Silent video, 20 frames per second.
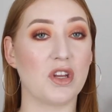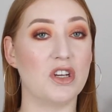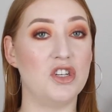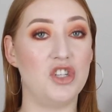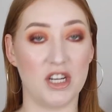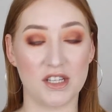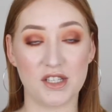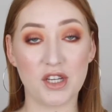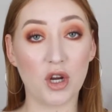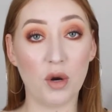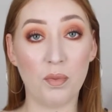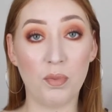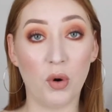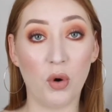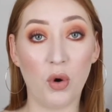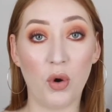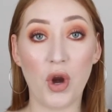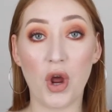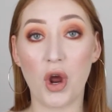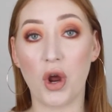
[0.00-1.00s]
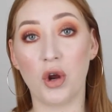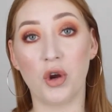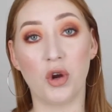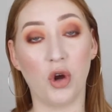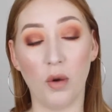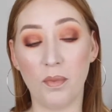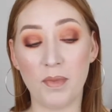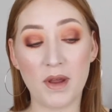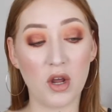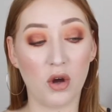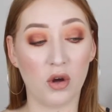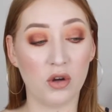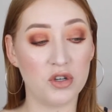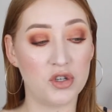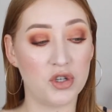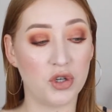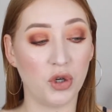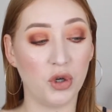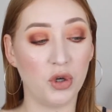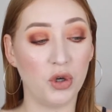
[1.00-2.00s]
Jessica Braun got me
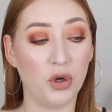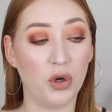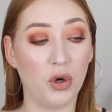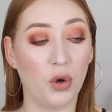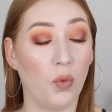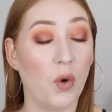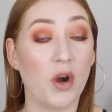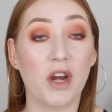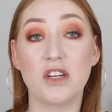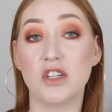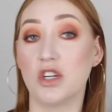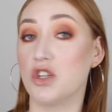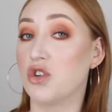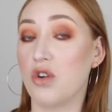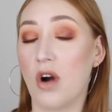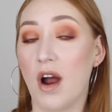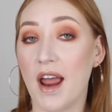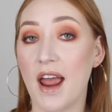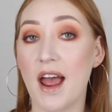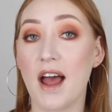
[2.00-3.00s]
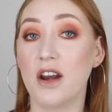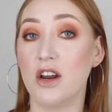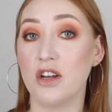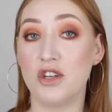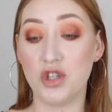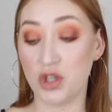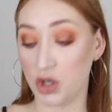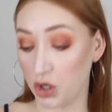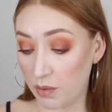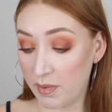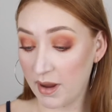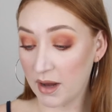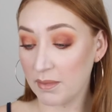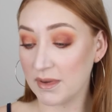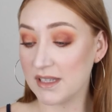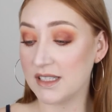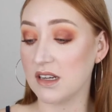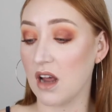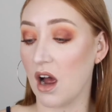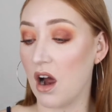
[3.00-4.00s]
onto wanting to try out a tubing
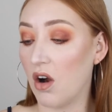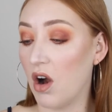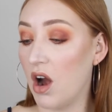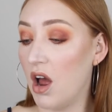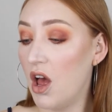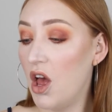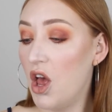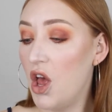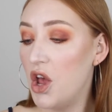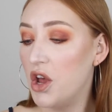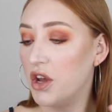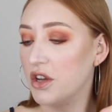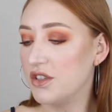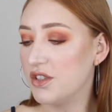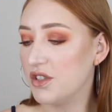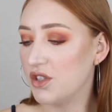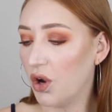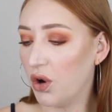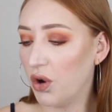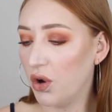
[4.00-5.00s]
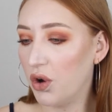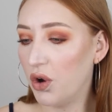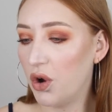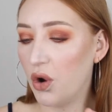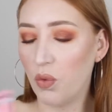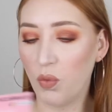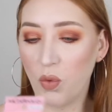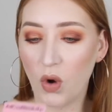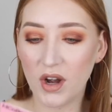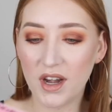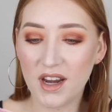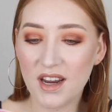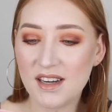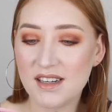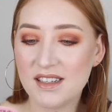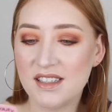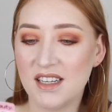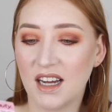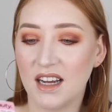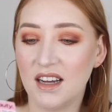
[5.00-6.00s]
mascara. So what
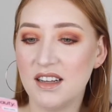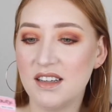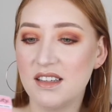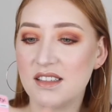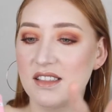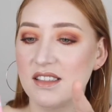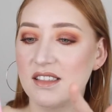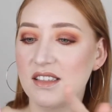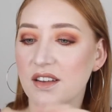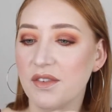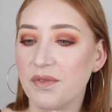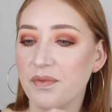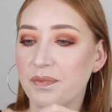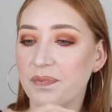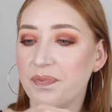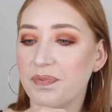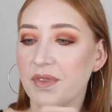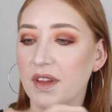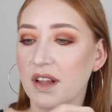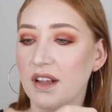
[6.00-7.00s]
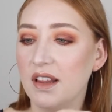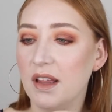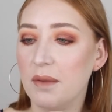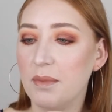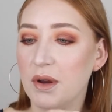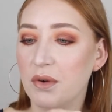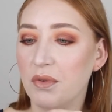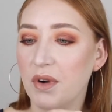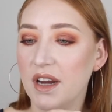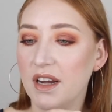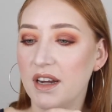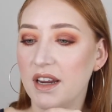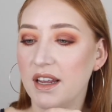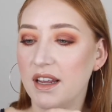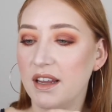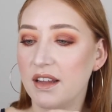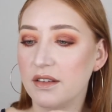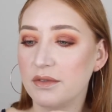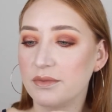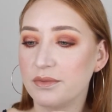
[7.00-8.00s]
it does, let me read
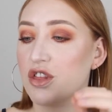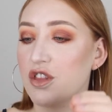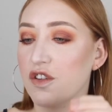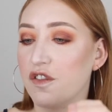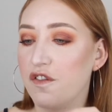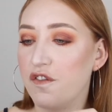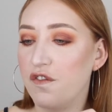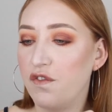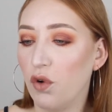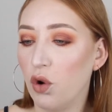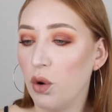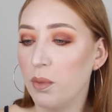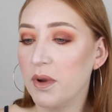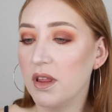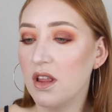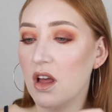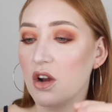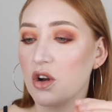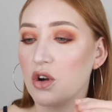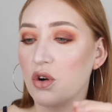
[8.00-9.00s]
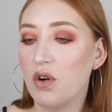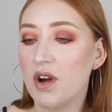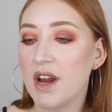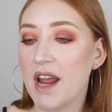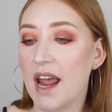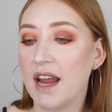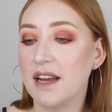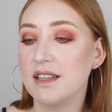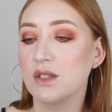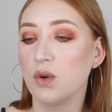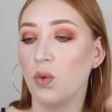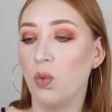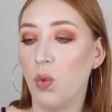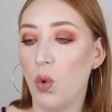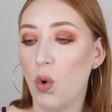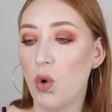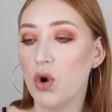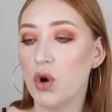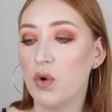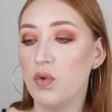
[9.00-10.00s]
here. The formula creates
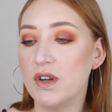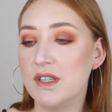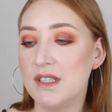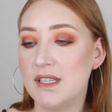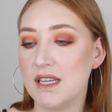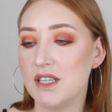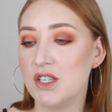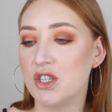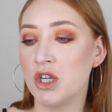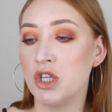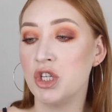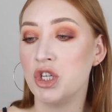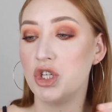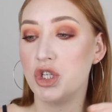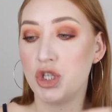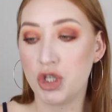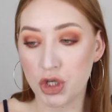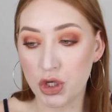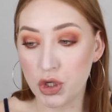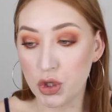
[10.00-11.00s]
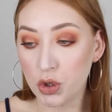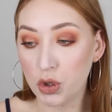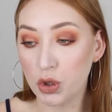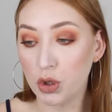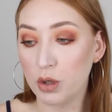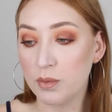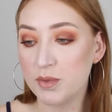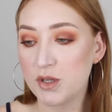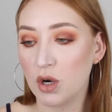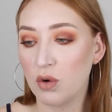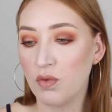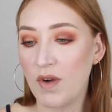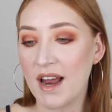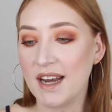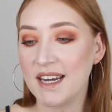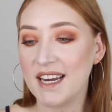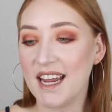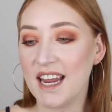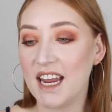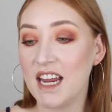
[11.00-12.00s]
water-resistant tubes
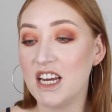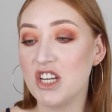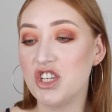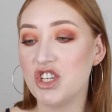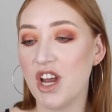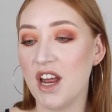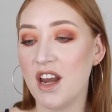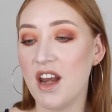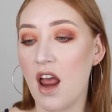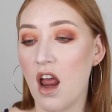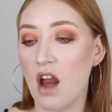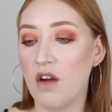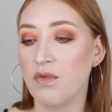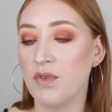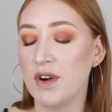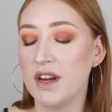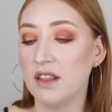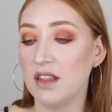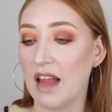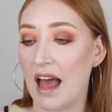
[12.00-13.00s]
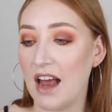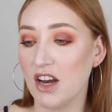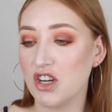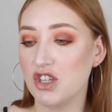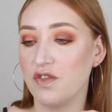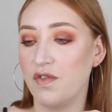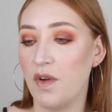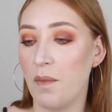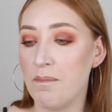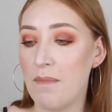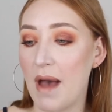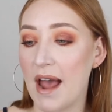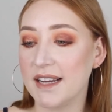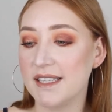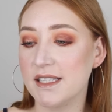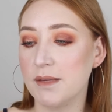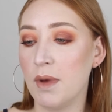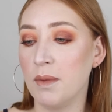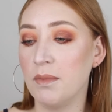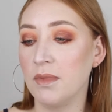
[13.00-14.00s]
around each and every lash for
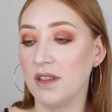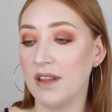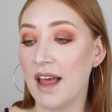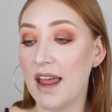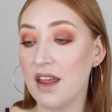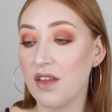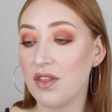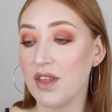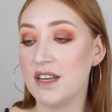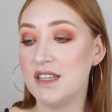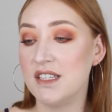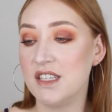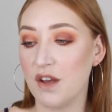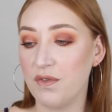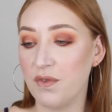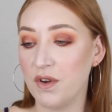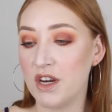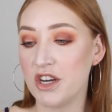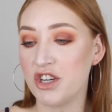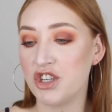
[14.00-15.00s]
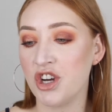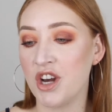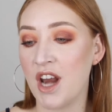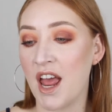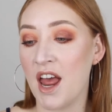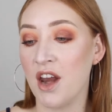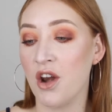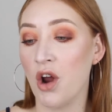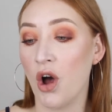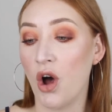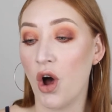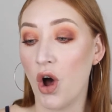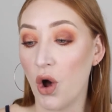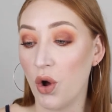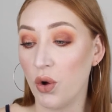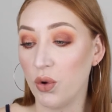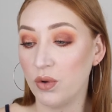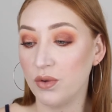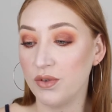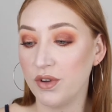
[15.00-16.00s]
maximum length, definition, and
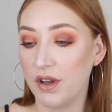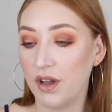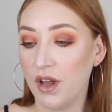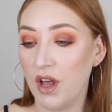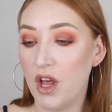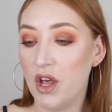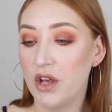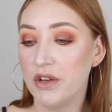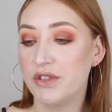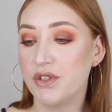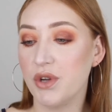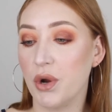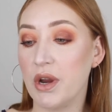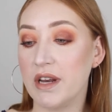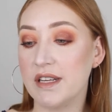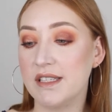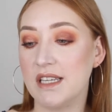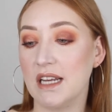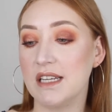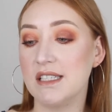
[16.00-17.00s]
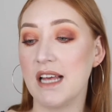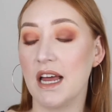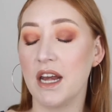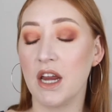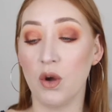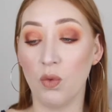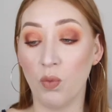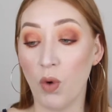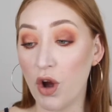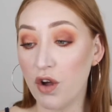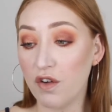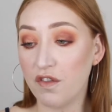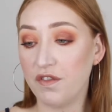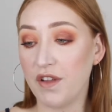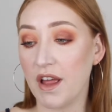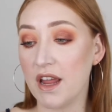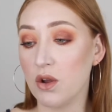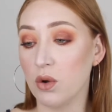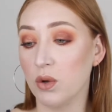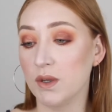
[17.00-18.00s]
hold. So it says that it won't
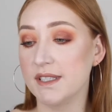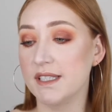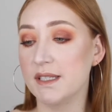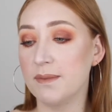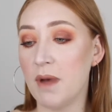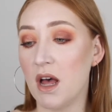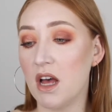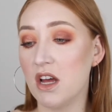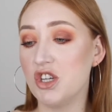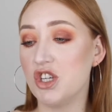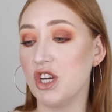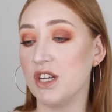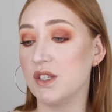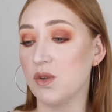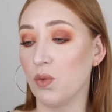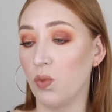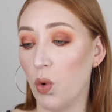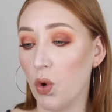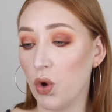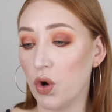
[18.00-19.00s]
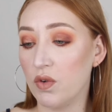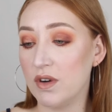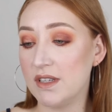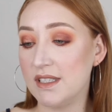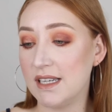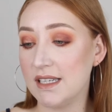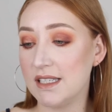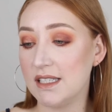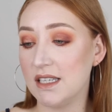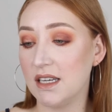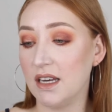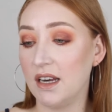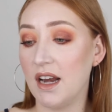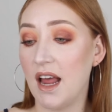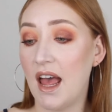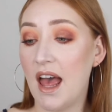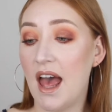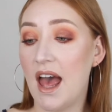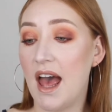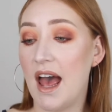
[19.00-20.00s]
flake or smudge, it's water-resistant,
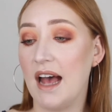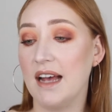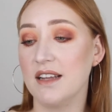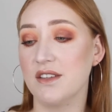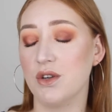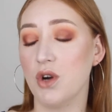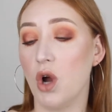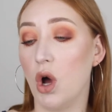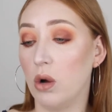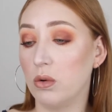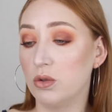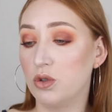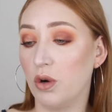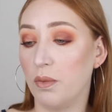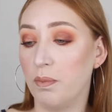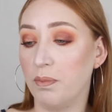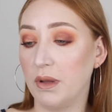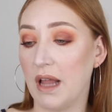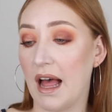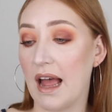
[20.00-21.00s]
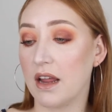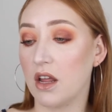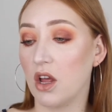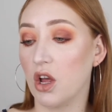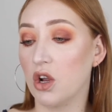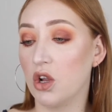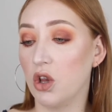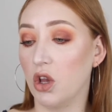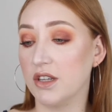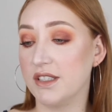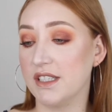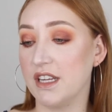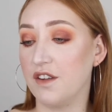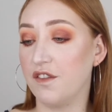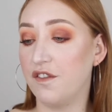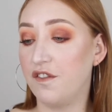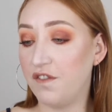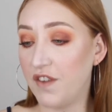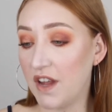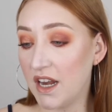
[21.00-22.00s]
has an ultra black
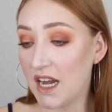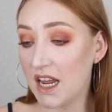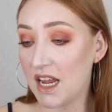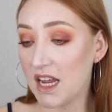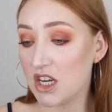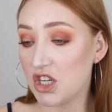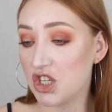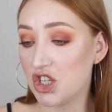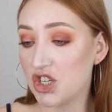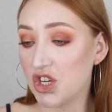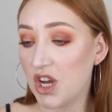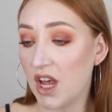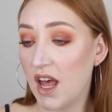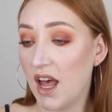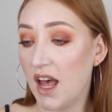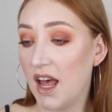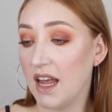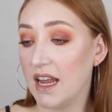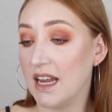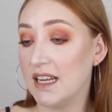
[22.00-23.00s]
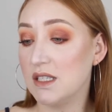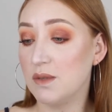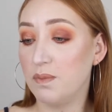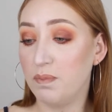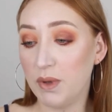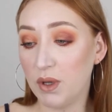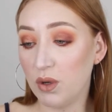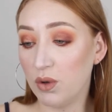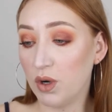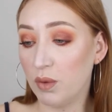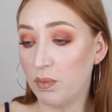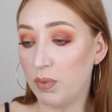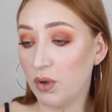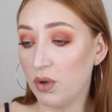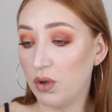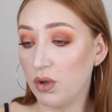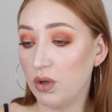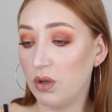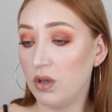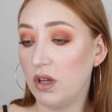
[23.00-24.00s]
glossy finish, it's
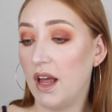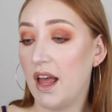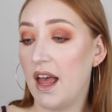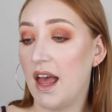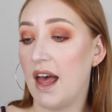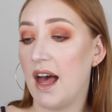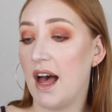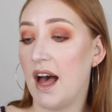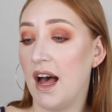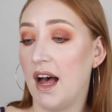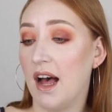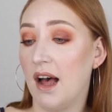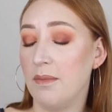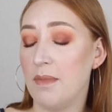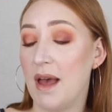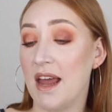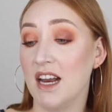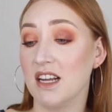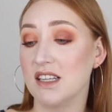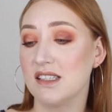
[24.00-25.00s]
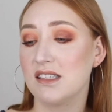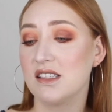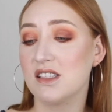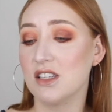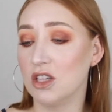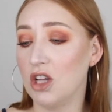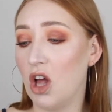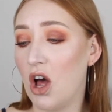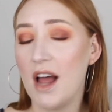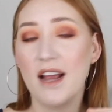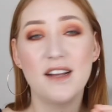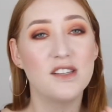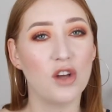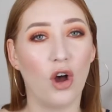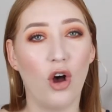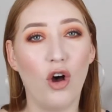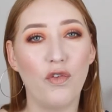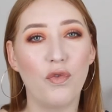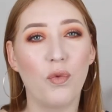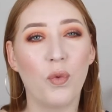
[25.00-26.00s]
buildable um, and it slides
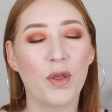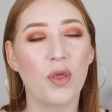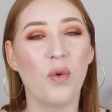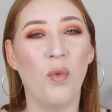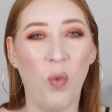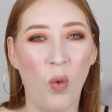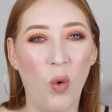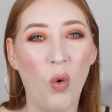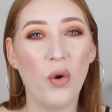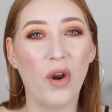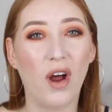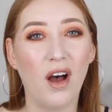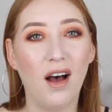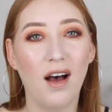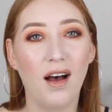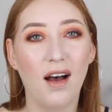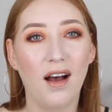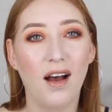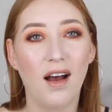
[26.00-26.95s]
off with water.